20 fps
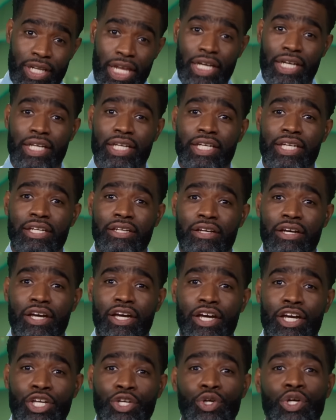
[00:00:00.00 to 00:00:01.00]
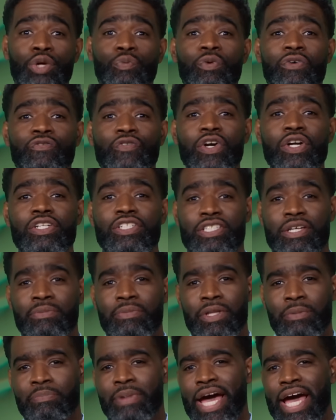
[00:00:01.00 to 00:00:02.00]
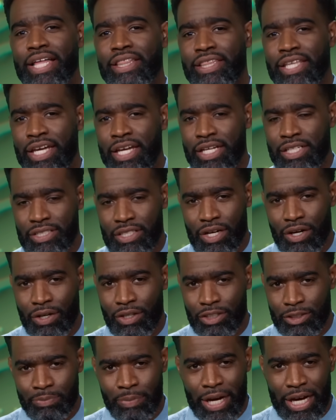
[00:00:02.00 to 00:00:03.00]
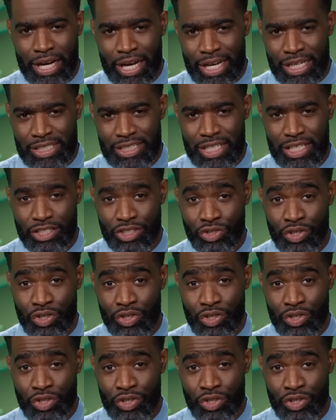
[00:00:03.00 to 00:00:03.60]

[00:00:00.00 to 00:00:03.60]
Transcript: Luckily, you can reverse some of the bad things caused by excess